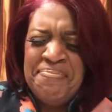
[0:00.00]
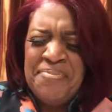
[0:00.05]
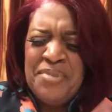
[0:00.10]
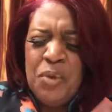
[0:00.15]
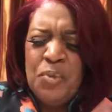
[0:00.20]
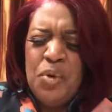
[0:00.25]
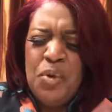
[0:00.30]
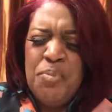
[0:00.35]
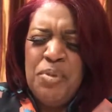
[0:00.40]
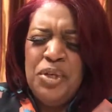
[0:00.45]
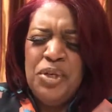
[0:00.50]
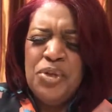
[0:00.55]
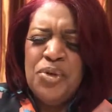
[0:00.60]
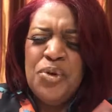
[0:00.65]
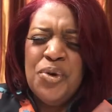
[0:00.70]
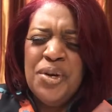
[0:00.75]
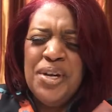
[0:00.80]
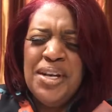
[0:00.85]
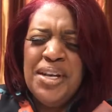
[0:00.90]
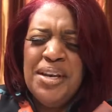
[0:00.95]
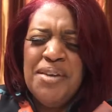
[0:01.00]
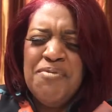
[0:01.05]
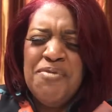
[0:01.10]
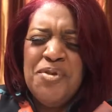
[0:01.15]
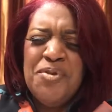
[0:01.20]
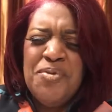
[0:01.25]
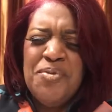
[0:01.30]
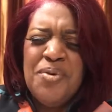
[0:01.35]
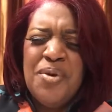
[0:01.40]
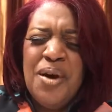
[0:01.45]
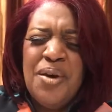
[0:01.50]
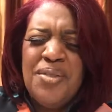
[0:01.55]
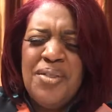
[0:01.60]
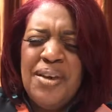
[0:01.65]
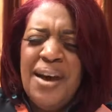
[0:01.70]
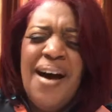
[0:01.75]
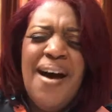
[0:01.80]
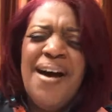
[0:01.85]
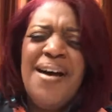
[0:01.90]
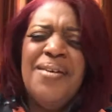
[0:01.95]
We'll be sure to give you the
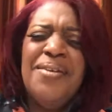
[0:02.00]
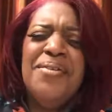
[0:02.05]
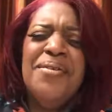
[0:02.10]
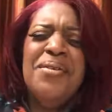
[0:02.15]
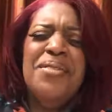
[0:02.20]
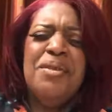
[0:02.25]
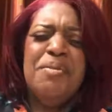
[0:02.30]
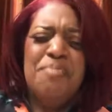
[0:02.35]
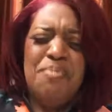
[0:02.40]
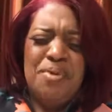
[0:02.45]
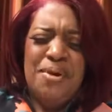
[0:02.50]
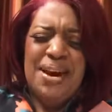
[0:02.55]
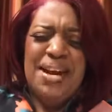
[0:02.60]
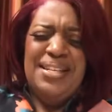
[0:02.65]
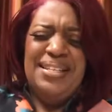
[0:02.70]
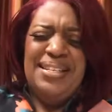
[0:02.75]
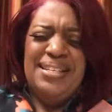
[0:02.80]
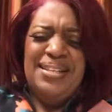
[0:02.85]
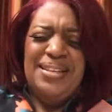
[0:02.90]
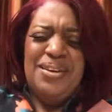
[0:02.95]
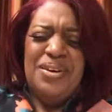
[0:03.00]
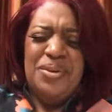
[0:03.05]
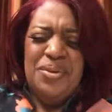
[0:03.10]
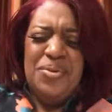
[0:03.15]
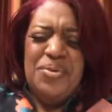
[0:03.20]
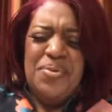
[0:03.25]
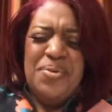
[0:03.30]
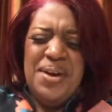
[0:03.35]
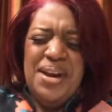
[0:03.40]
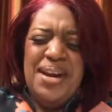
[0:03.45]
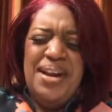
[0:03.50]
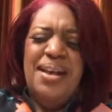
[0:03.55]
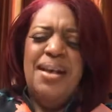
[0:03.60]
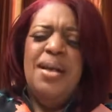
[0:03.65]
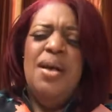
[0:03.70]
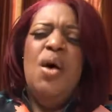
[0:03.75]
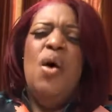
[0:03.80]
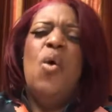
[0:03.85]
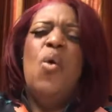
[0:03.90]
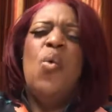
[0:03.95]
honor and the praise and the glory
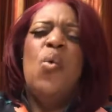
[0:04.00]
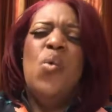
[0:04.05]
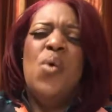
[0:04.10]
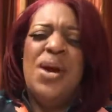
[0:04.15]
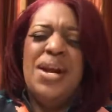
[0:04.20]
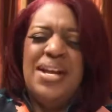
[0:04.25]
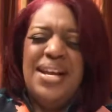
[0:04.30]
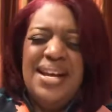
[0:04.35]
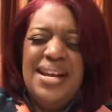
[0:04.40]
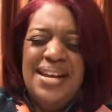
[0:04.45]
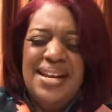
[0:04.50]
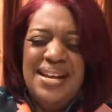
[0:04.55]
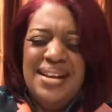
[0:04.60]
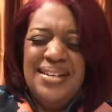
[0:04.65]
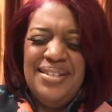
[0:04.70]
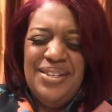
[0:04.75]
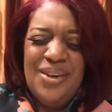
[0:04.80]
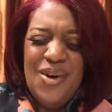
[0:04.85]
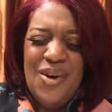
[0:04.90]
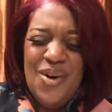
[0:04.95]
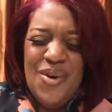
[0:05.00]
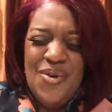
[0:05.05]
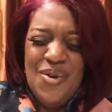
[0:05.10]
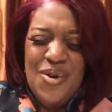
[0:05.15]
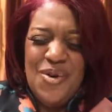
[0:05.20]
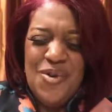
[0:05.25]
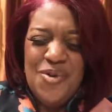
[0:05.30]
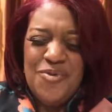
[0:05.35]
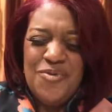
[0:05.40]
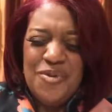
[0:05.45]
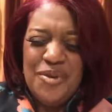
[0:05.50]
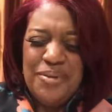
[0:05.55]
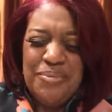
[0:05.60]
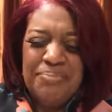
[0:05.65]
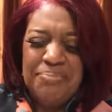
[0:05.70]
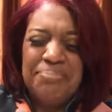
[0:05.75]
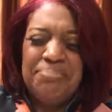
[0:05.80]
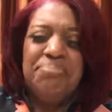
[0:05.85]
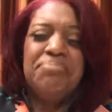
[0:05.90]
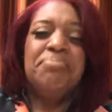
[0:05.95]
when it is all over.
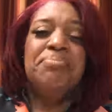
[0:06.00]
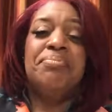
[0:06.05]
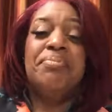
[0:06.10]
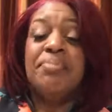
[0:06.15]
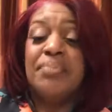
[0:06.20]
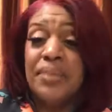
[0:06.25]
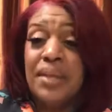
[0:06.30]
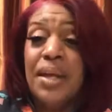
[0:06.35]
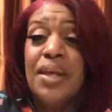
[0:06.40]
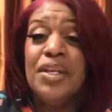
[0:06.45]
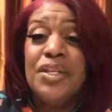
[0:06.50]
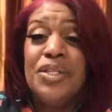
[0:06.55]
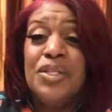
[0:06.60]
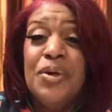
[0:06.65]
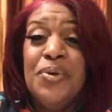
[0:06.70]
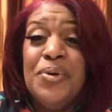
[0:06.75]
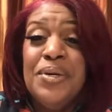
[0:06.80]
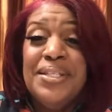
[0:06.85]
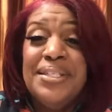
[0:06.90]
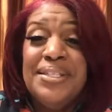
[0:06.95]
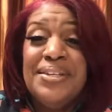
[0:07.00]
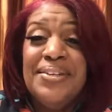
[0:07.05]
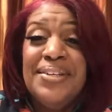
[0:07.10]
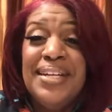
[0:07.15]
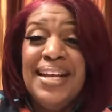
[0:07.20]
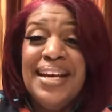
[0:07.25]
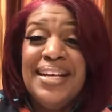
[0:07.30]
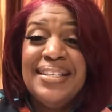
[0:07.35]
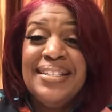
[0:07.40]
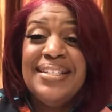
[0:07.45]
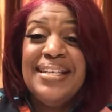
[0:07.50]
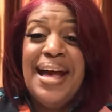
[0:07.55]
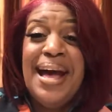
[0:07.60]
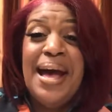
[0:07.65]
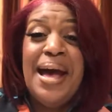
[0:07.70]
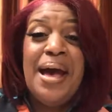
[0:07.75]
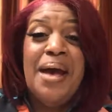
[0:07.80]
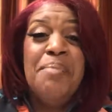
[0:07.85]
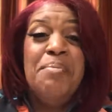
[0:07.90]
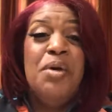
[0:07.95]
So until next
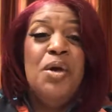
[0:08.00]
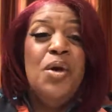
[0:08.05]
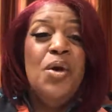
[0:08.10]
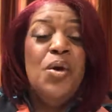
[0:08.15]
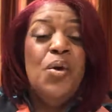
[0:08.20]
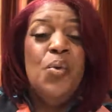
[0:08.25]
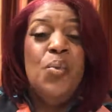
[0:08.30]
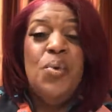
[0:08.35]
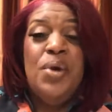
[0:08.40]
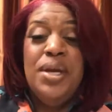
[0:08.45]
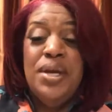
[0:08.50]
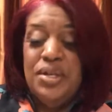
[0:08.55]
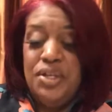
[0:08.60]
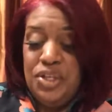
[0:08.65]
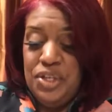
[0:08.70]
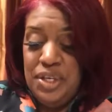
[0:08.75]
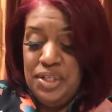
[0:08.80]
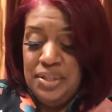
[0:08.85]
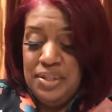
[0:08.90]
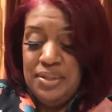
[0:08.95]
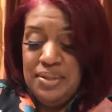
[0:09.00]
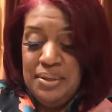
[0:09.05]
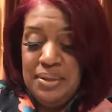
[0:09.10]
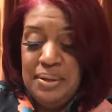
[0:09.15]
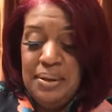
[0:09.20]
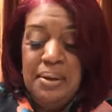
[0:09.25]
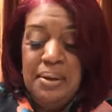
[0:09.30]
time, we just